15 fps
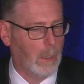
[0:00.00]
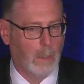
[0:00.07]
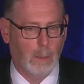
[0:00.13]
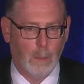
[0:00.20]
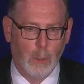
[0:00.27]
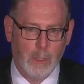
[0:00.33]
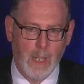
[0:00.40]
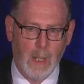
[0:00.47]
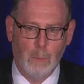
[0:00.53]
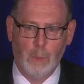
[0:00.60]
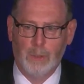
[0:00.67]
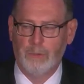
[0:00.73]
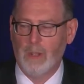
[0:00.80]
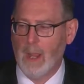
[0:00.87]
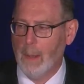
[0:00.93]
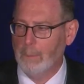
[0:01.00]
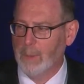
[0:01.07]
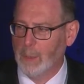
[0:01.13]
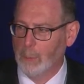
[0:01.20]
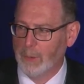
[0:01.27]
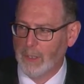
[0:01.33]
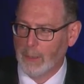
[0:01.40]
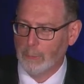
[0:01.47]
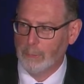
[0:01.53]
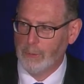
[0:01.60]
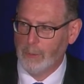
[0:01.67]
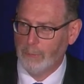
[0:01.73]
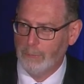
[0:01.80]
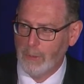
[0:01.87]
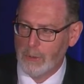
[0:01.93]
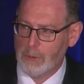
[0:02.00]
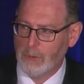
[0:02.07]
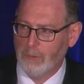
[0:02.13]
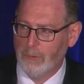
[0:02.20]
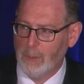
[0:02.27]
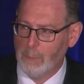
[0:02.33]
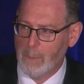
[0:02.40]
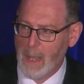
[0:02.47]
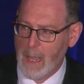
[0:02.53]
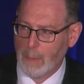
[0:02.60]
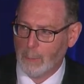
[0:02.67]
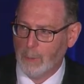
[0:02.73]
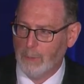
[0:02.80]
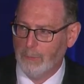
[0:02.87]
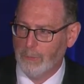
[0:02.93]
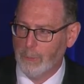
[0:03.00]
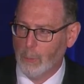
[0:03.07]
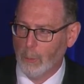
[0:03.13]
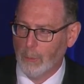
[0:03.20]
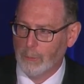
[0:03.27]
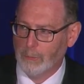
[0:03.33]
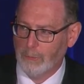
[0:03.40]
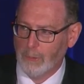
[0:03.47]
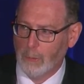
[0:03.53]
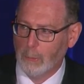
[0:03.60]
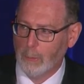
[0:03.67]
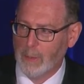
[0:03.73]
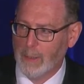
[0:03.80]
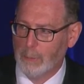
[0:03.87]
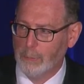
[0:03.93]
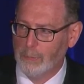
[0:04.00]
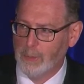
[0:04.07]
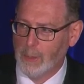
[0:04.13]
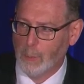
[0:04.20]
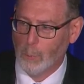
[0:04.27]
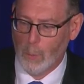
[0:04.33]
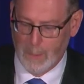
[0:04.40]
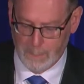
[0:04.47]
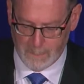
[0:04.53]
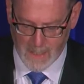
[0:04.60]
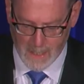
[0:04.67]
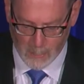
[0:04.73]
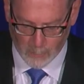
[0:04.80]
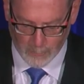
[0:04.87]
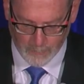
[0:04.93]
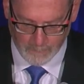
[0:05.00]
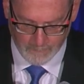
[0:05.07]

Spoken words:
Look at what's happening with energy efficiency, battery storage, solar energy, and wind power.